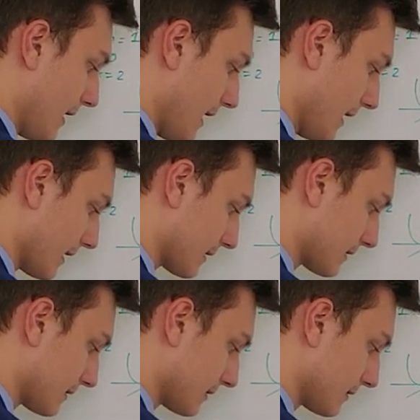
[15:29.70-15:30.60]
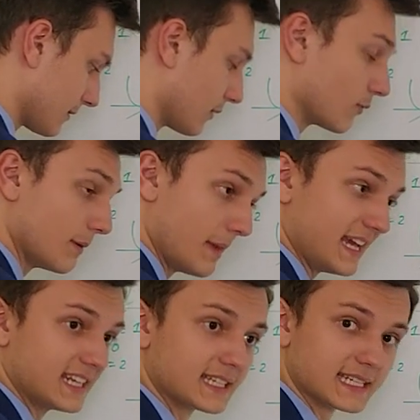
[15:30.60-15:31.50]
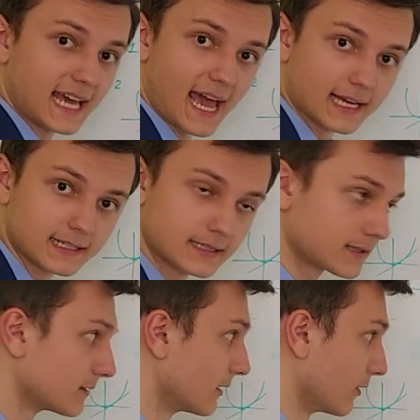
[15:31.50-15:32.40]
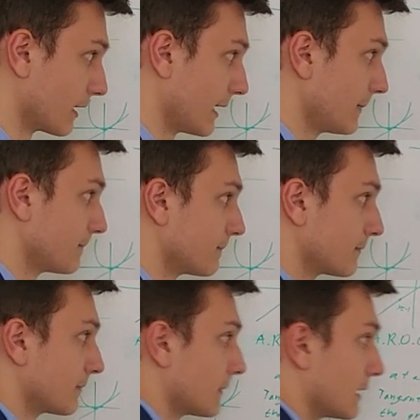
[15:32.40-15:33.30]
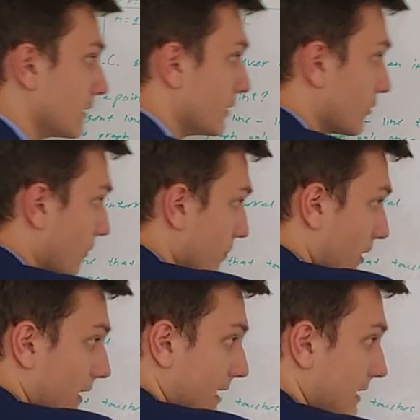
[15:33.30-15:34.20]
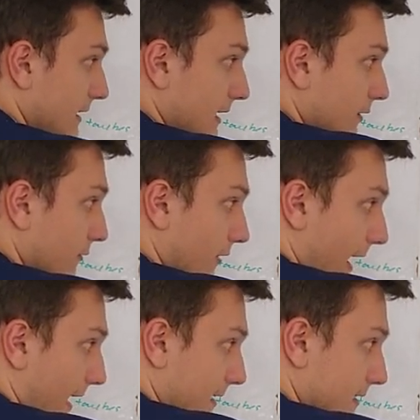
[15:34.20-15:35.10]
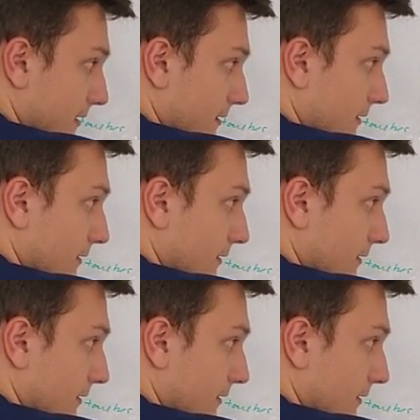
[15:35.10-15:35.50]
x remains as x, okay? You don't plug anything in for x.